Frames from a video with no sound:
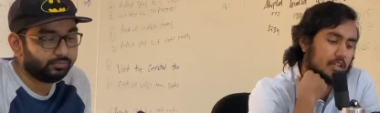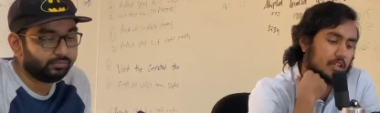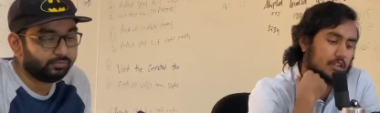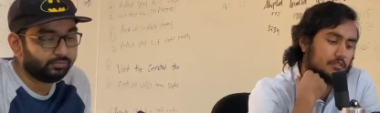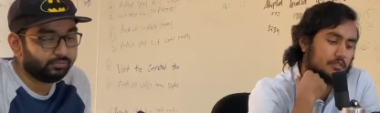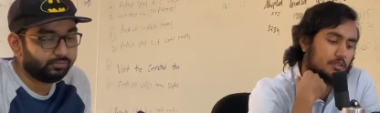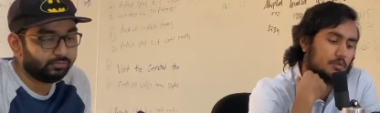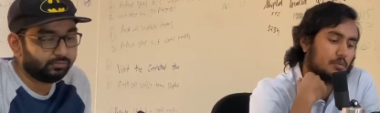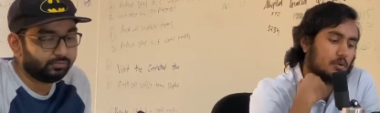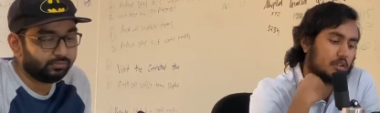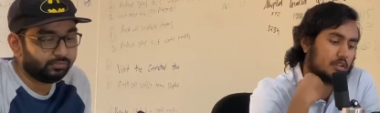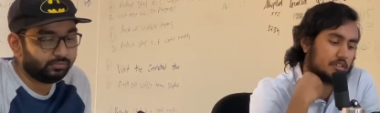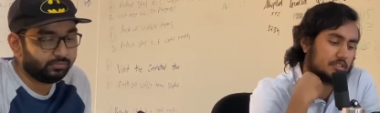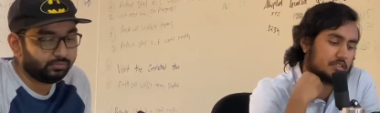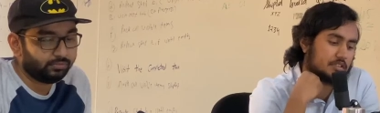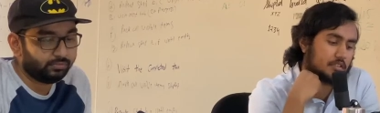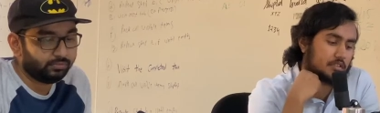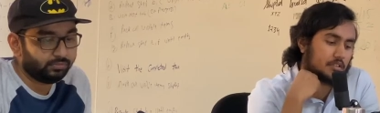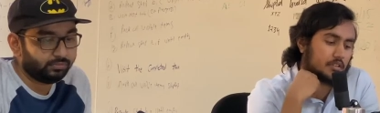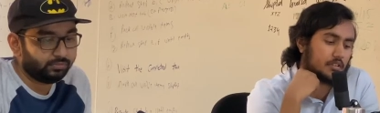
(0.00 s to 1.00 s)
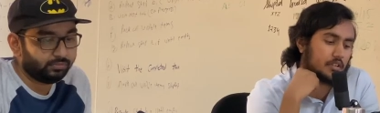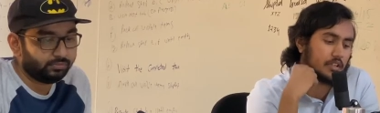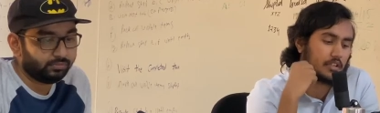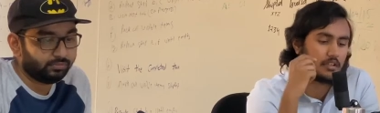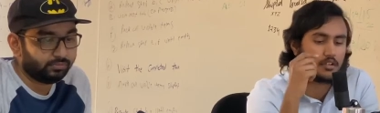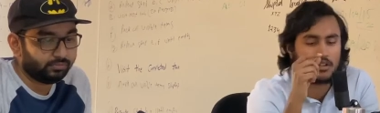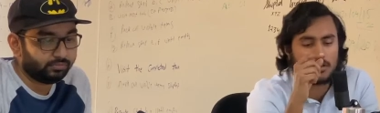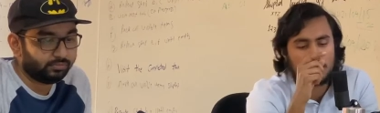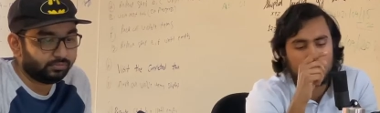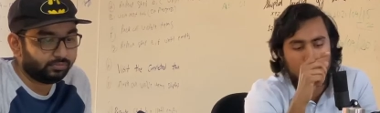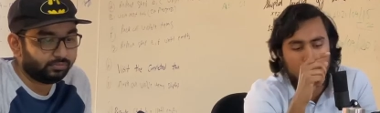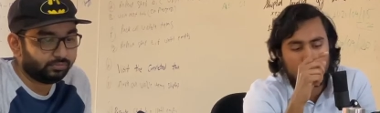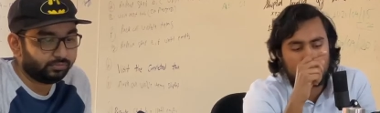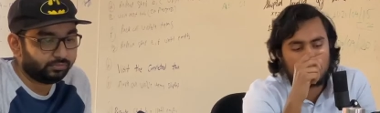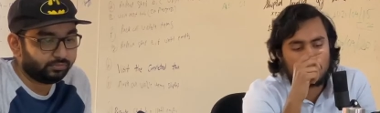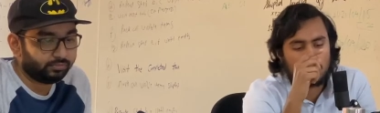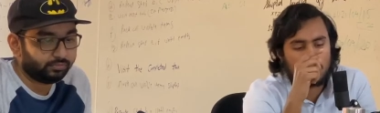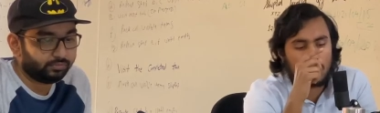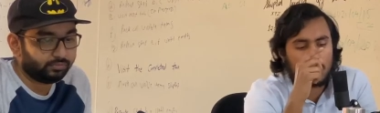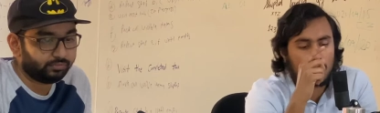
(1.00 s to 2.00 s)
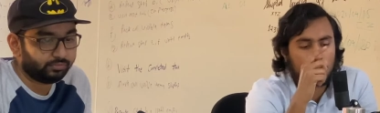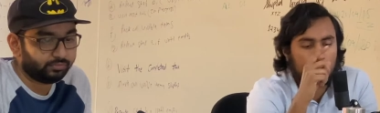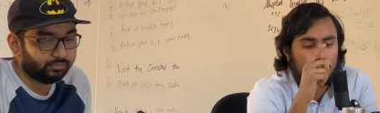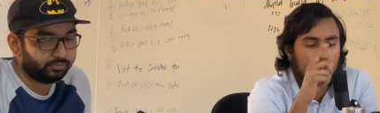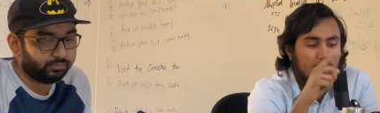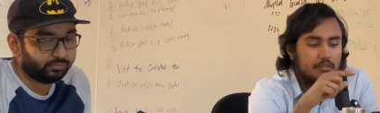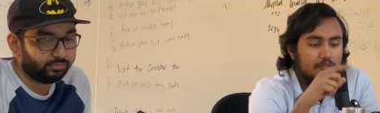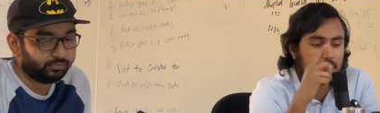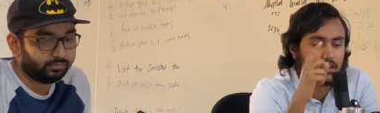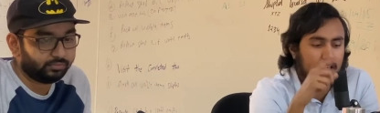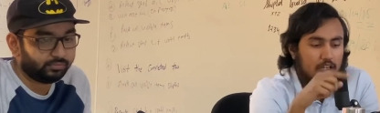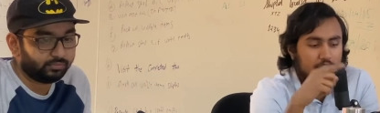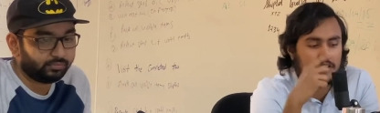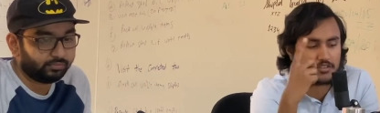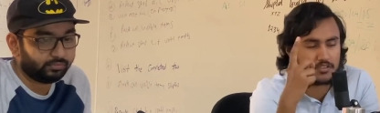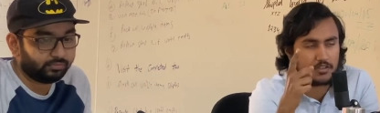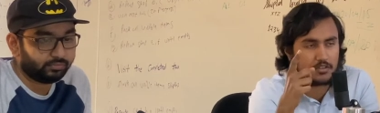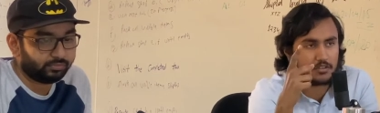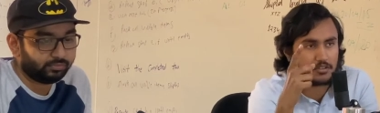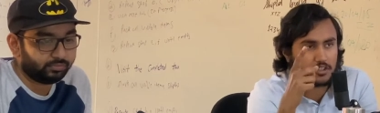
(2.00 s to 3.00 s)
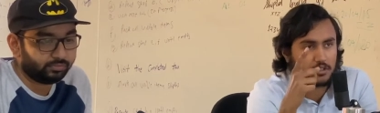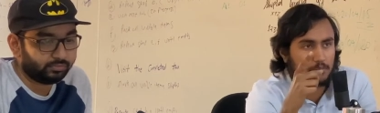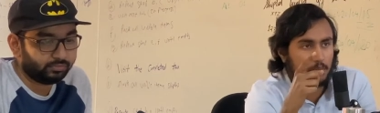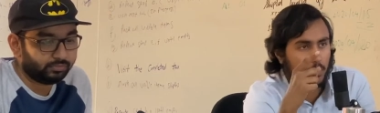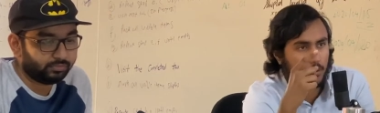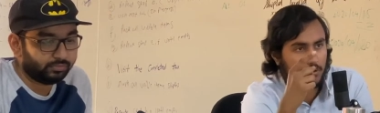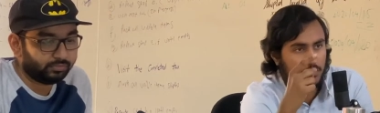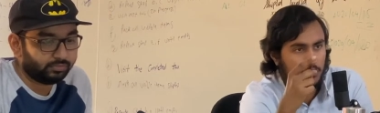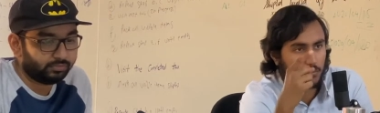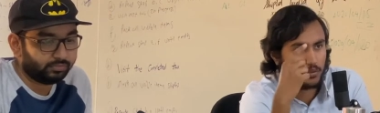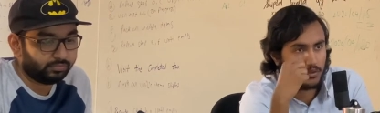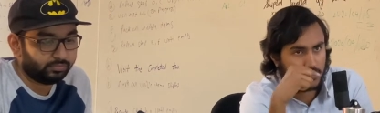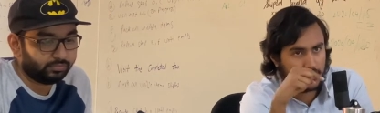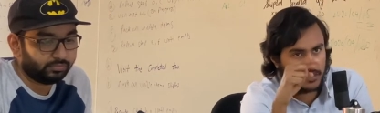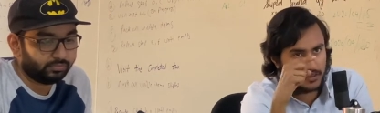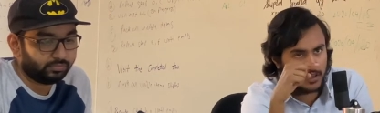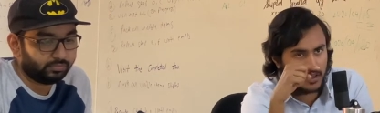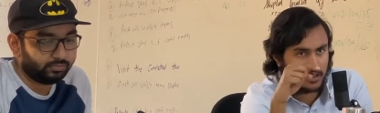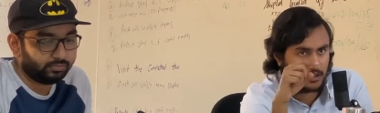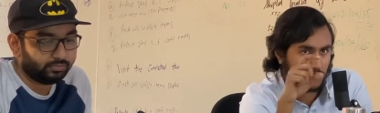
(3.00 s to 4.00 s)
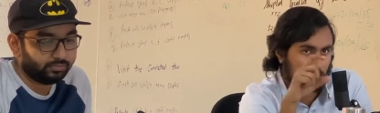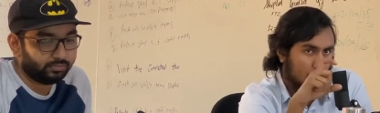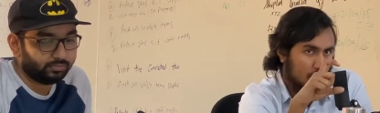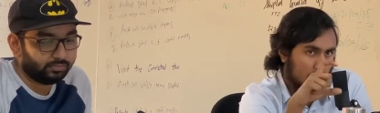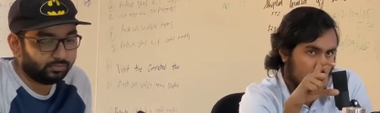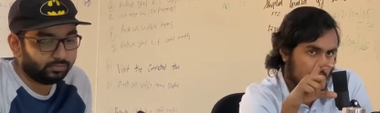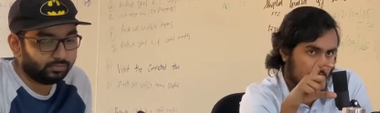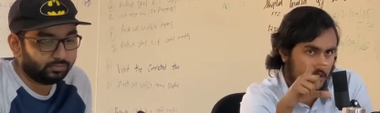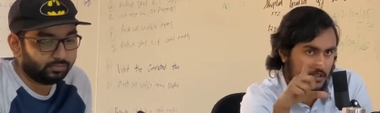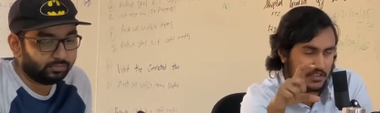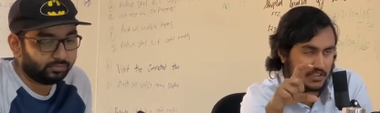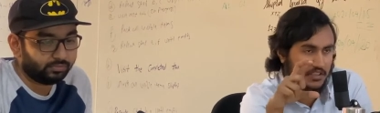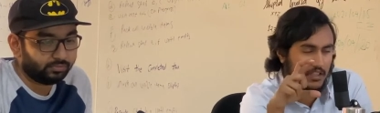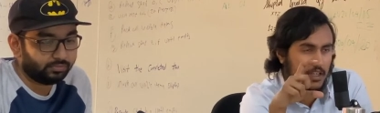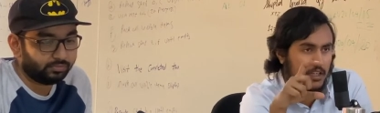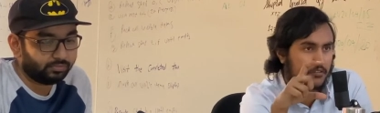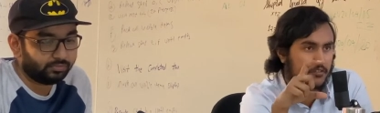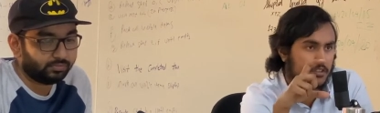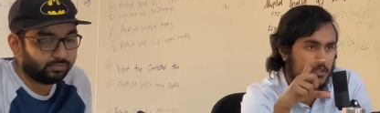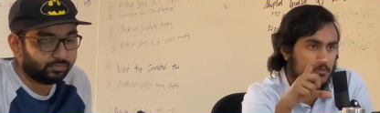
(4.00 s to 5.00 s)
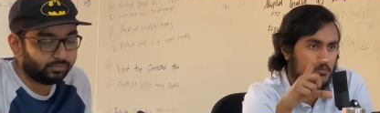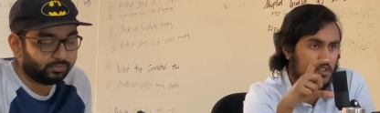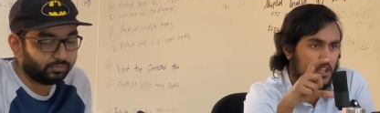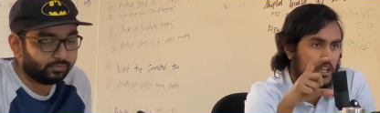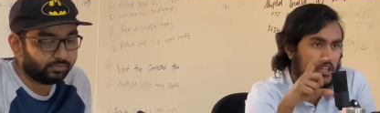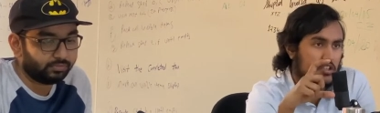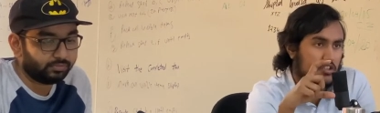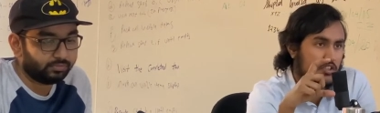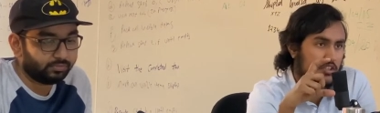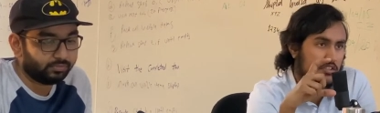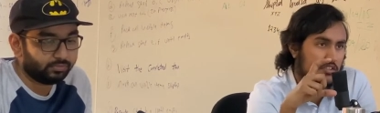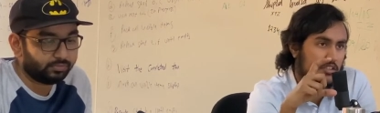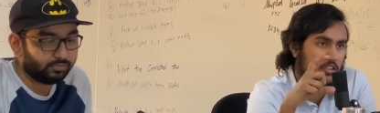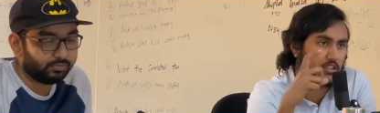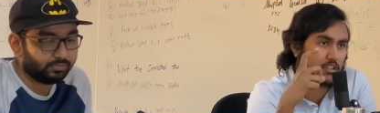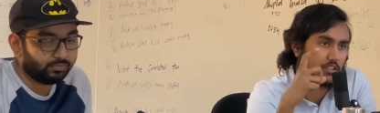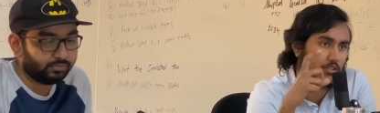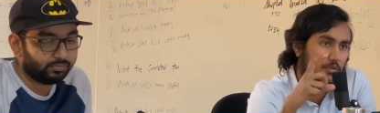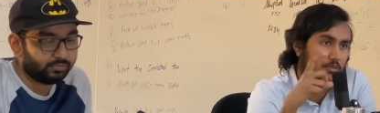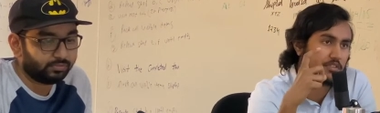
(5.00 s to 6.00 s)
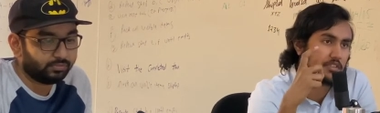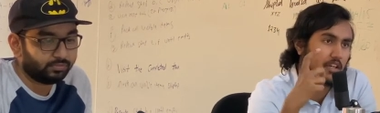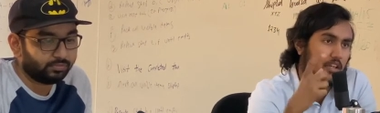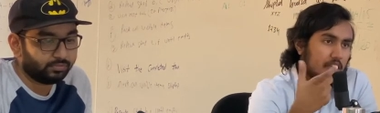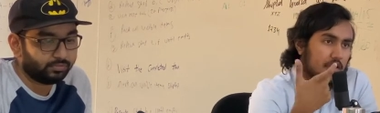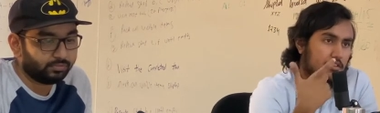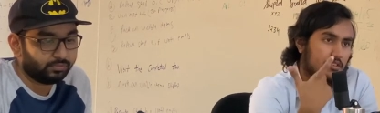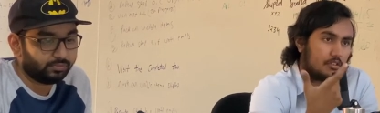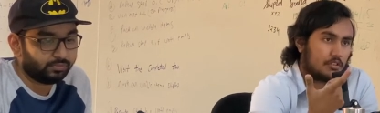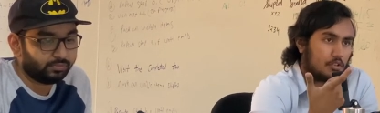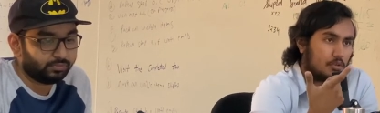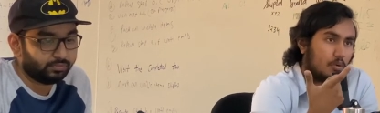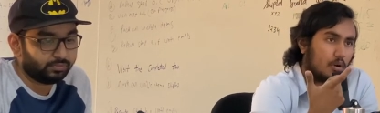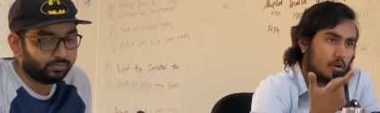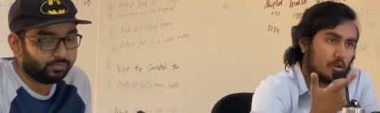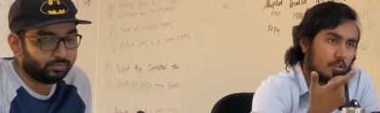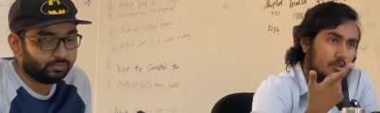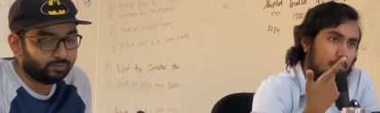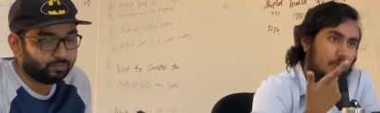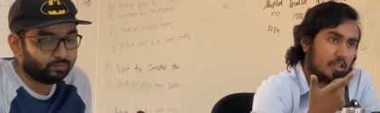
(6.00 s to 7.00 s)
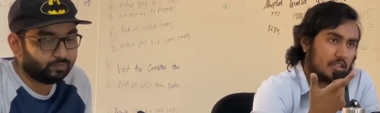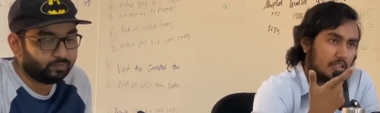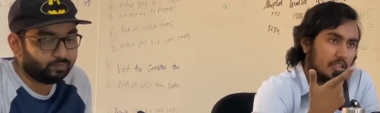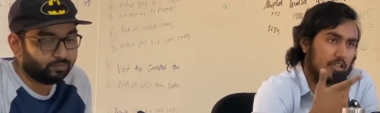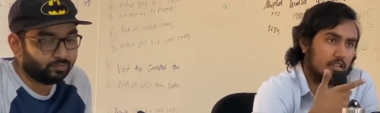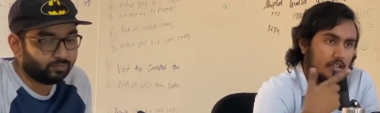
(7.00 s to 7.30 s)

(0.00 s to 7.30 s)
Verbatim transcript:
Speaker 1: if you wanted to like arriving at a certain component within that you want to save some changes right. and use that in your url make that mm-hmm.